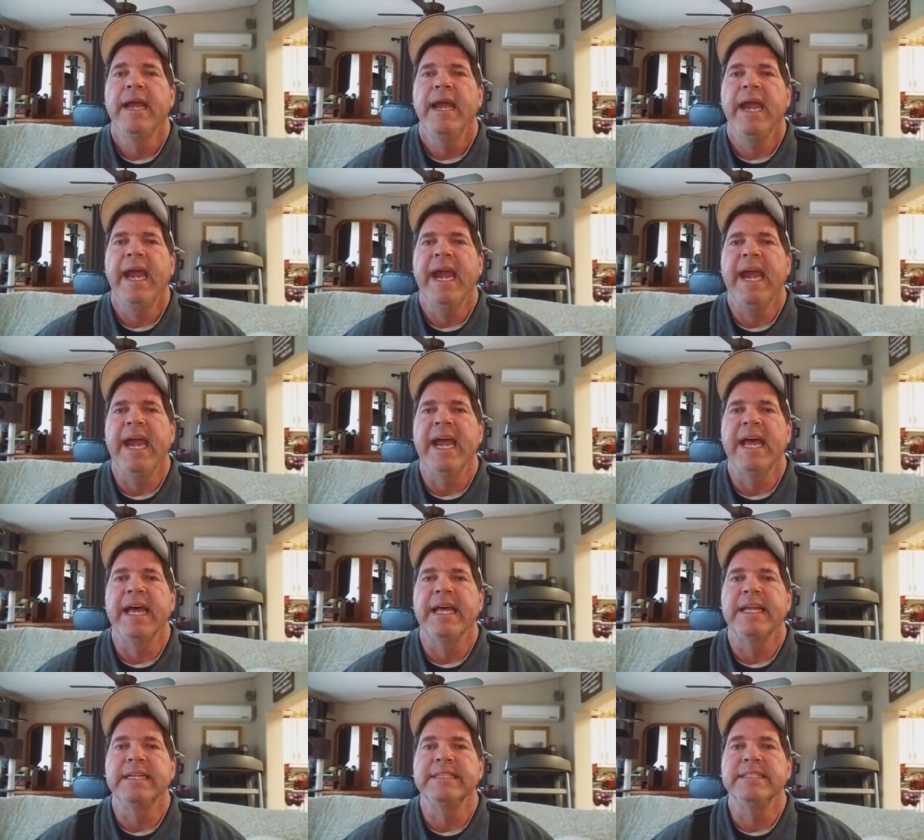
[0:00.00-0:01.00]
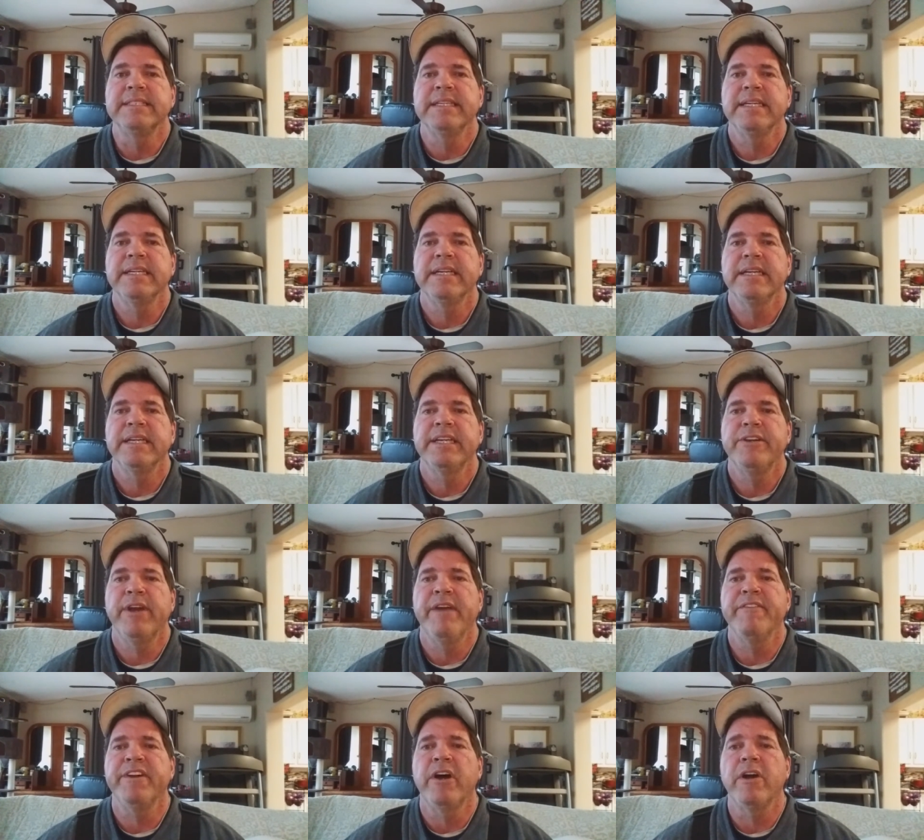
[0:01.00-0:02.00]
and you're
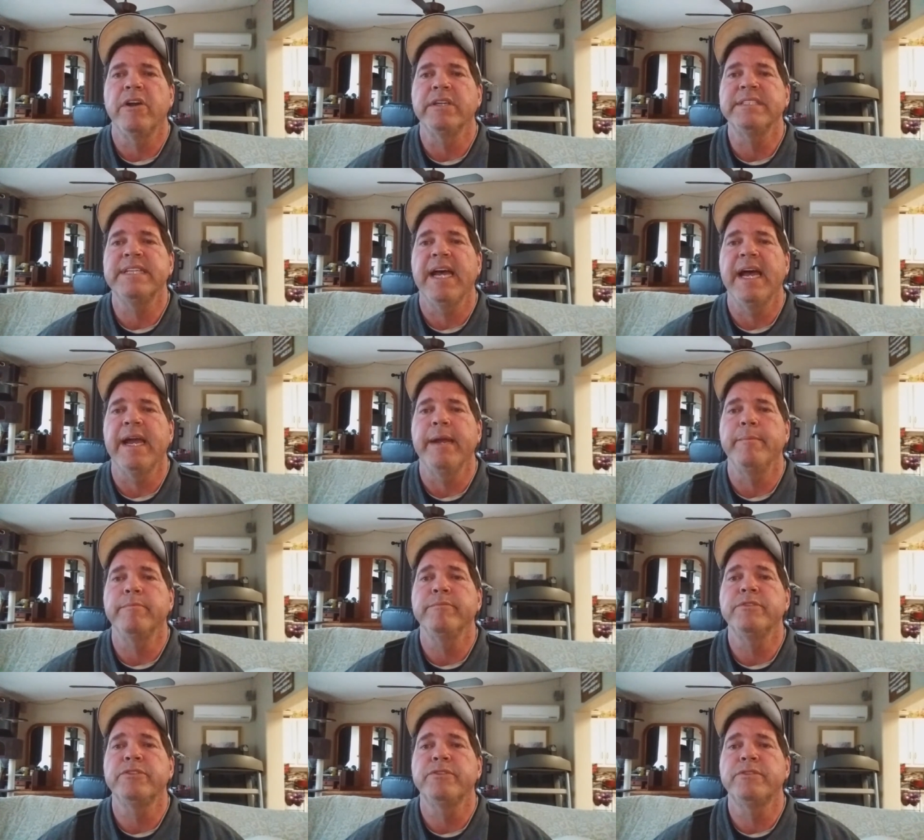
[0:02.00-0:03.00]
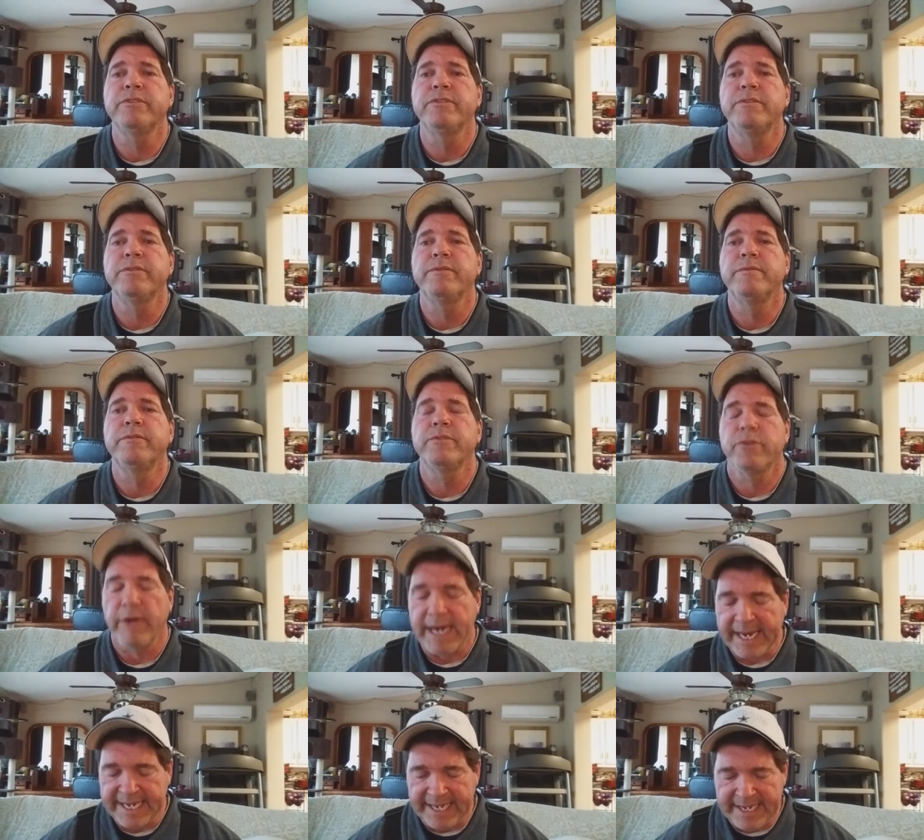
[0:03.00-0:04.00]
having a hard time
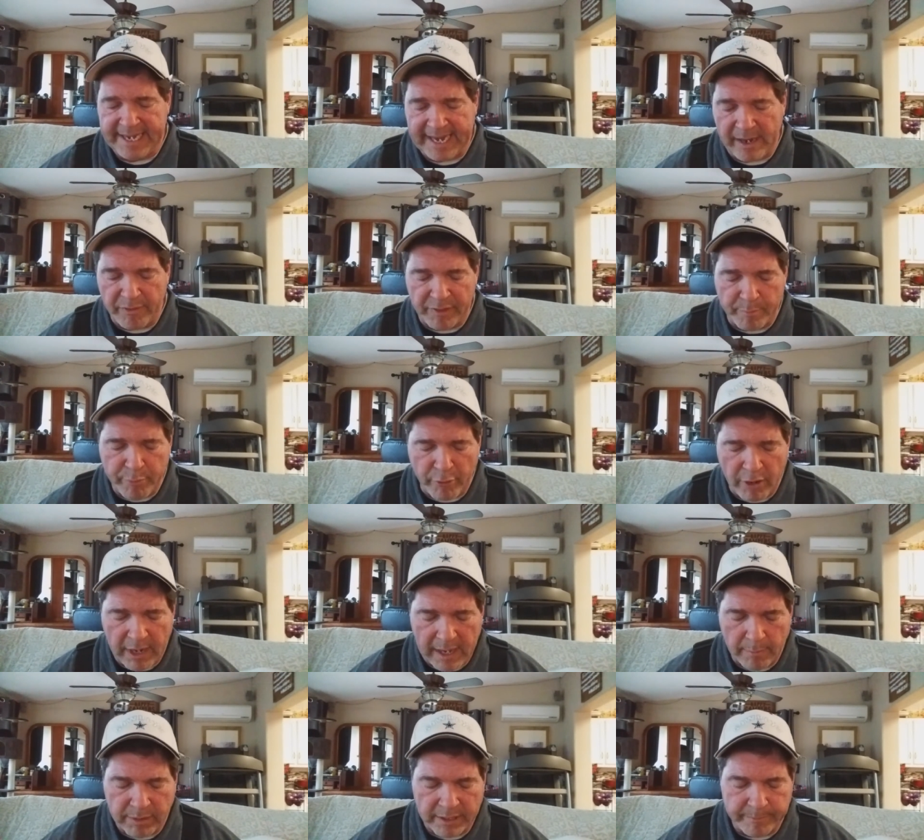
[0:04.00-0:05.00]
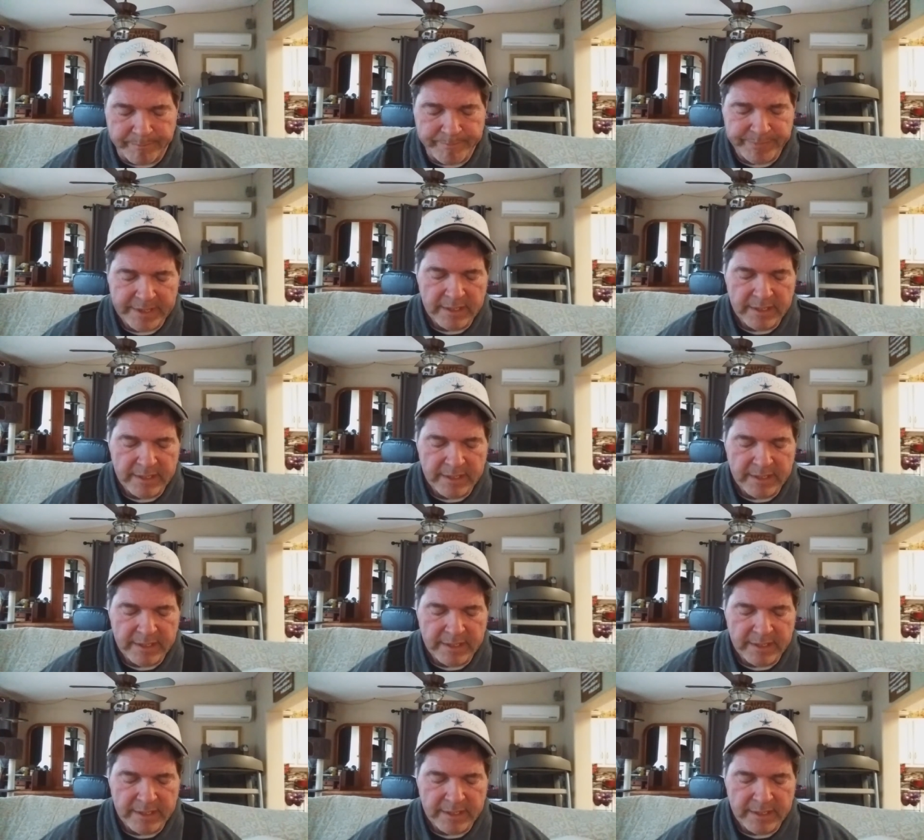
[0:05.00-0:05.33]
tracking down the problem.